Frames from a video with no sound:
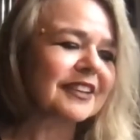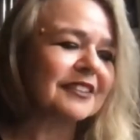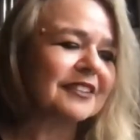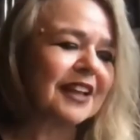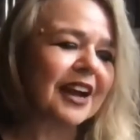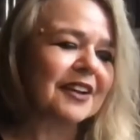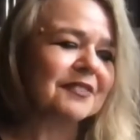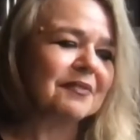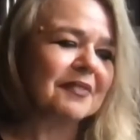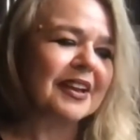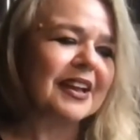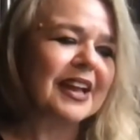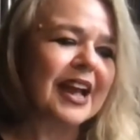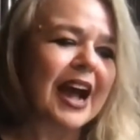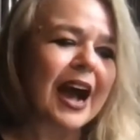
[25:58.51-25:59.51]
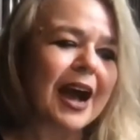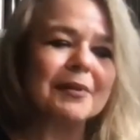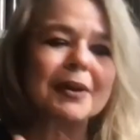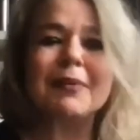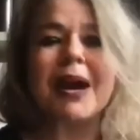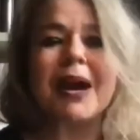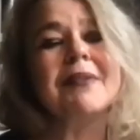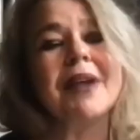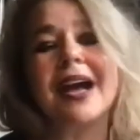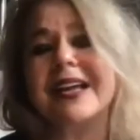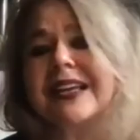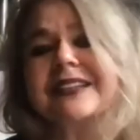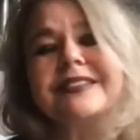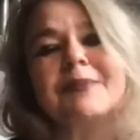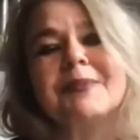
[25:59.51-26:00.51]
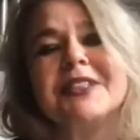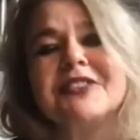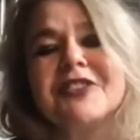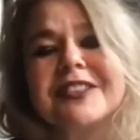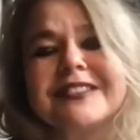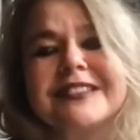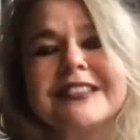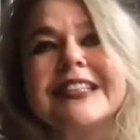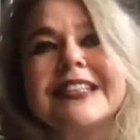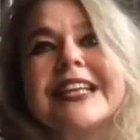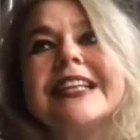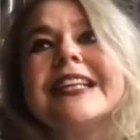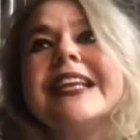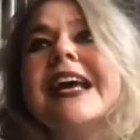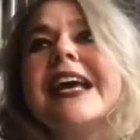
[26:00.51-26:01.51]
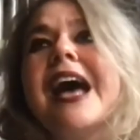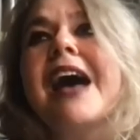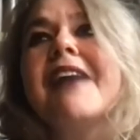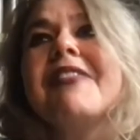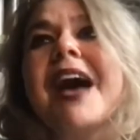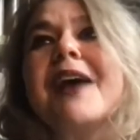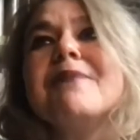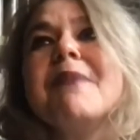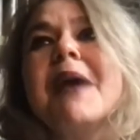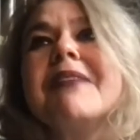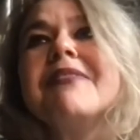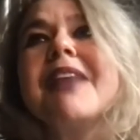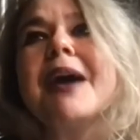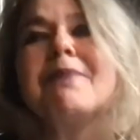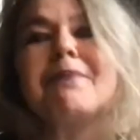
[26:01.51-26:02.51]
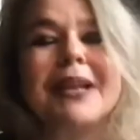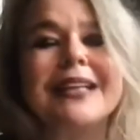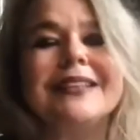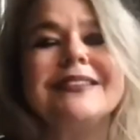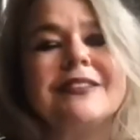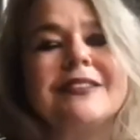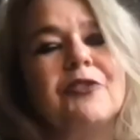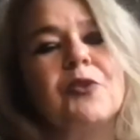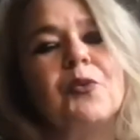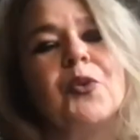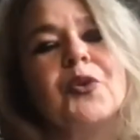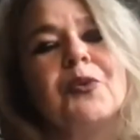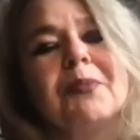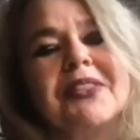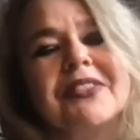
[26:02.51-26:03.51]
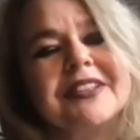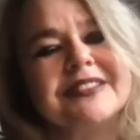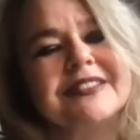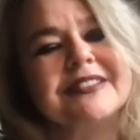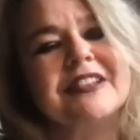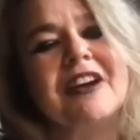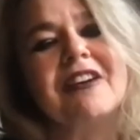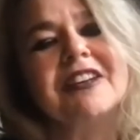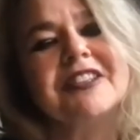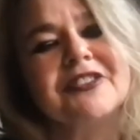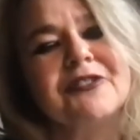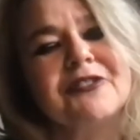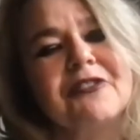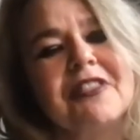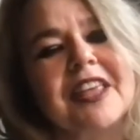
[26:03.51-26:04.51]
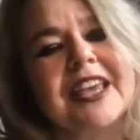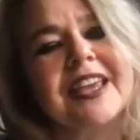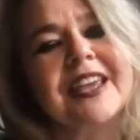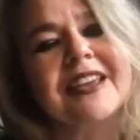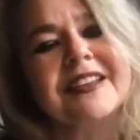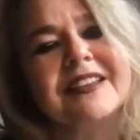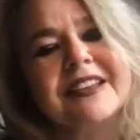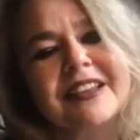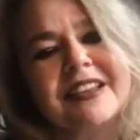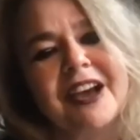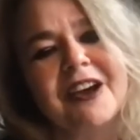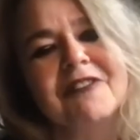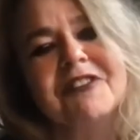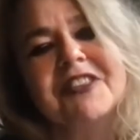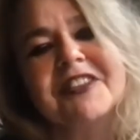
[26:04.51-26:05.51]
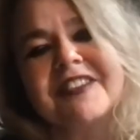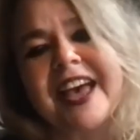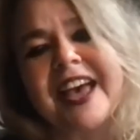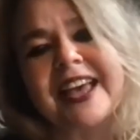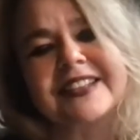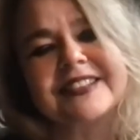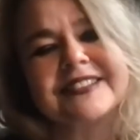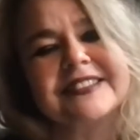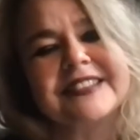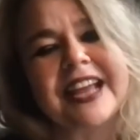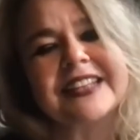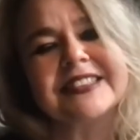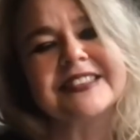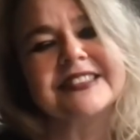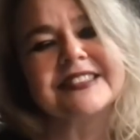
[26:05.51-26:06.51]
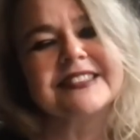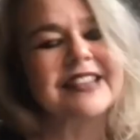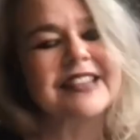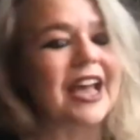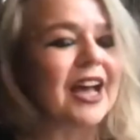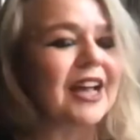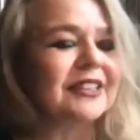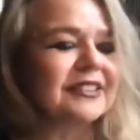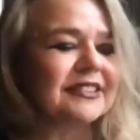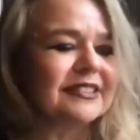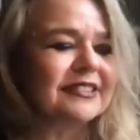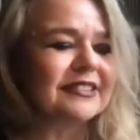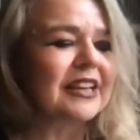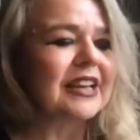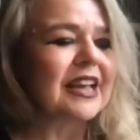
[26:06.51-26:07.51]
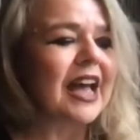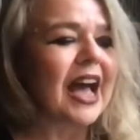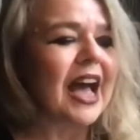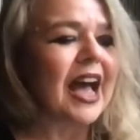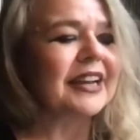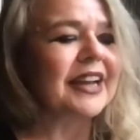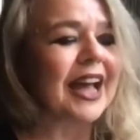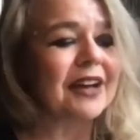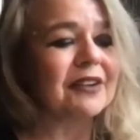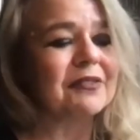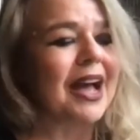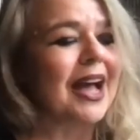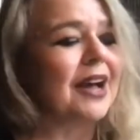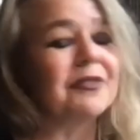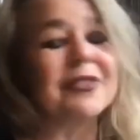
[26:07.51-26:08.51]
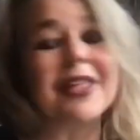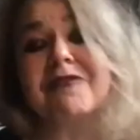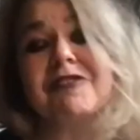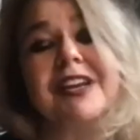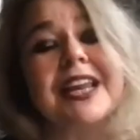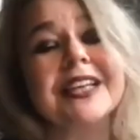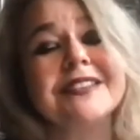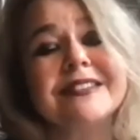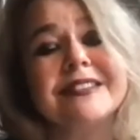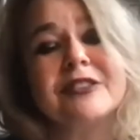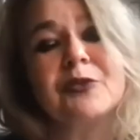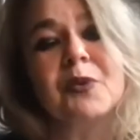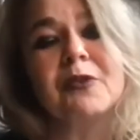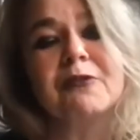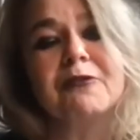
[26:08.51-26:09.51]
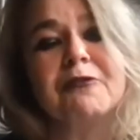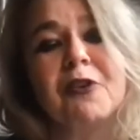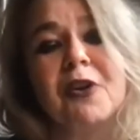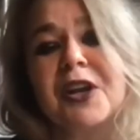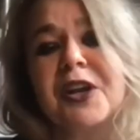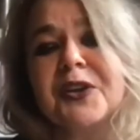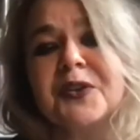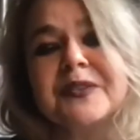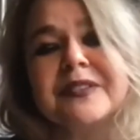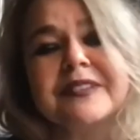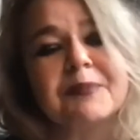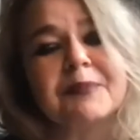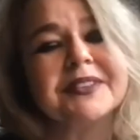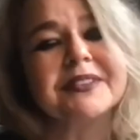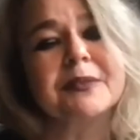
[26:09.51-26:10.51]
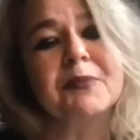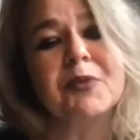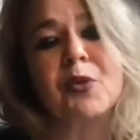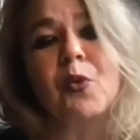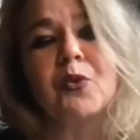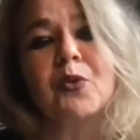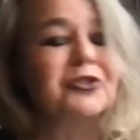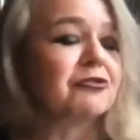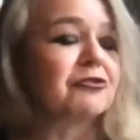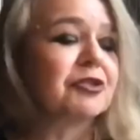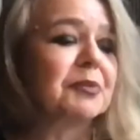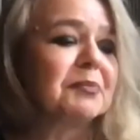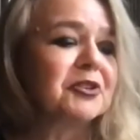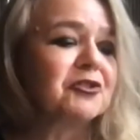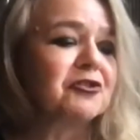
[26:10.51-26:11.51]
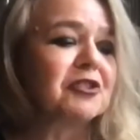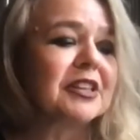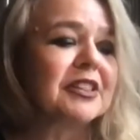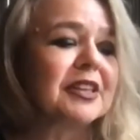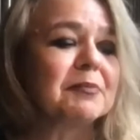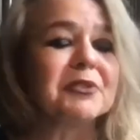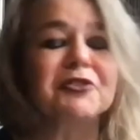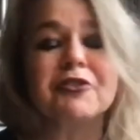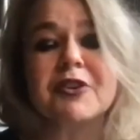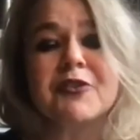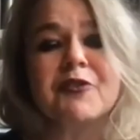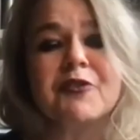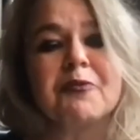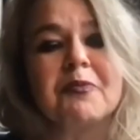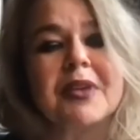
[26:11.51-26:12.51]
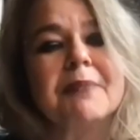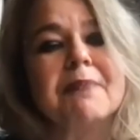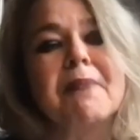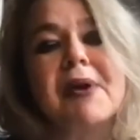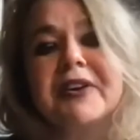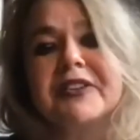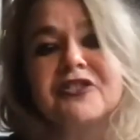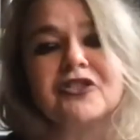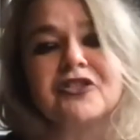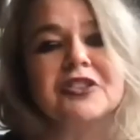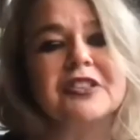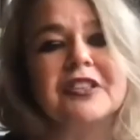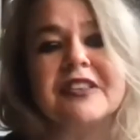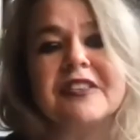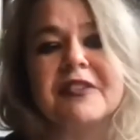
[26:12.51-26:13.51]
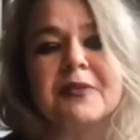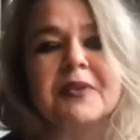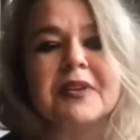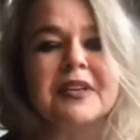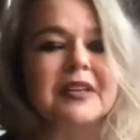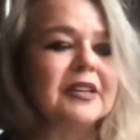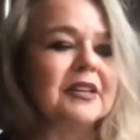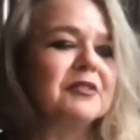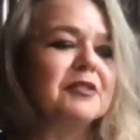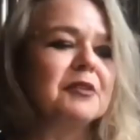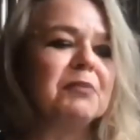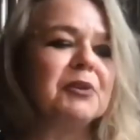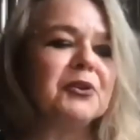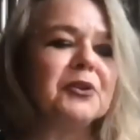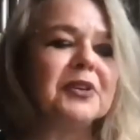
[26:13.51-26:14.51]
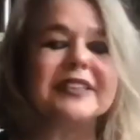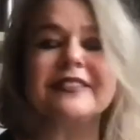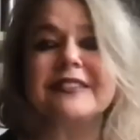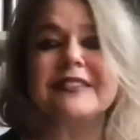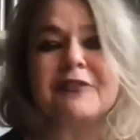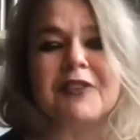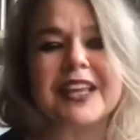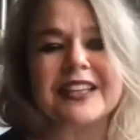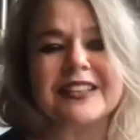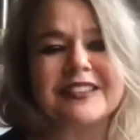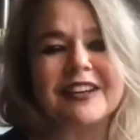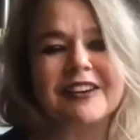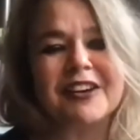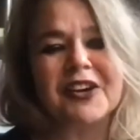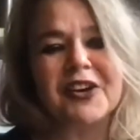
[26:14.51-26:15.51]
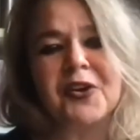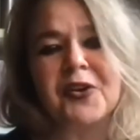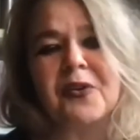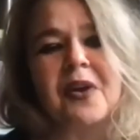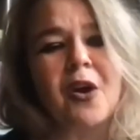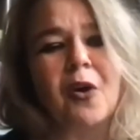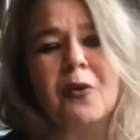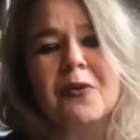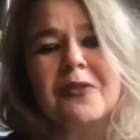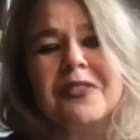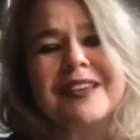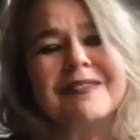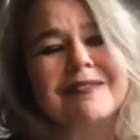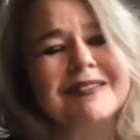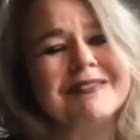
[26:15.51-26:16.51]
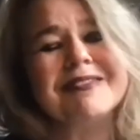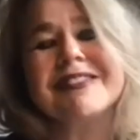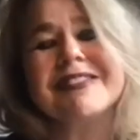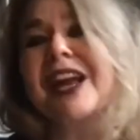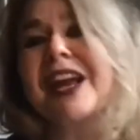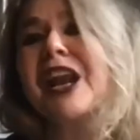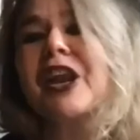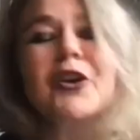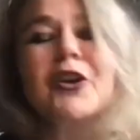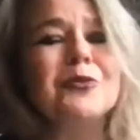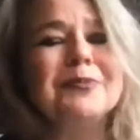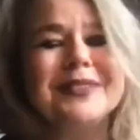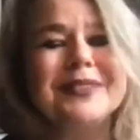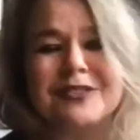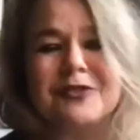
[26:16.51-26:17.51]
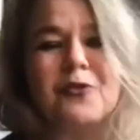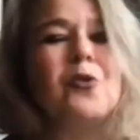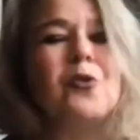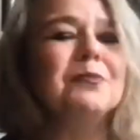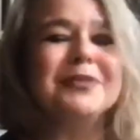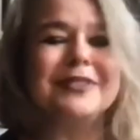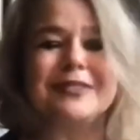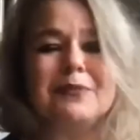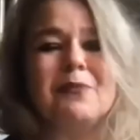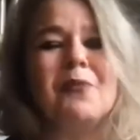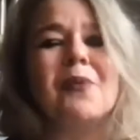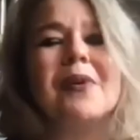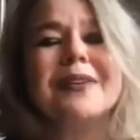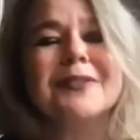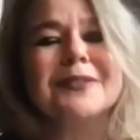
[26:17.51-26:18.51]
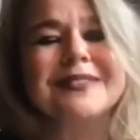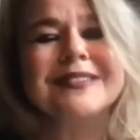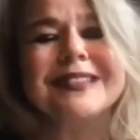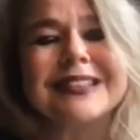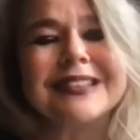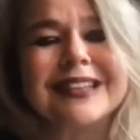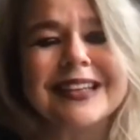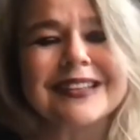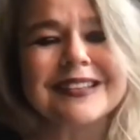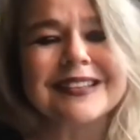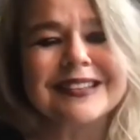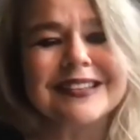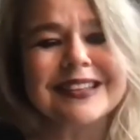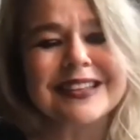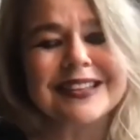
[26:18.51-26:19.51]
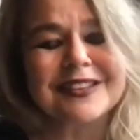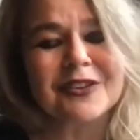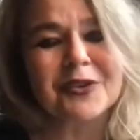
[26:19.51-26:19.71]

I I I'm, I, I guess I'm interested in that that place of the womb at the start of the yeah. Mm-hmm. of the mm -hmm. text and and and how, how that relates to what follows. I mean, some of the water imagery, the imagery of immersion, the the blueness of Lake Tahoe, all the the globes and orbs and worlds in in in mm-hmm.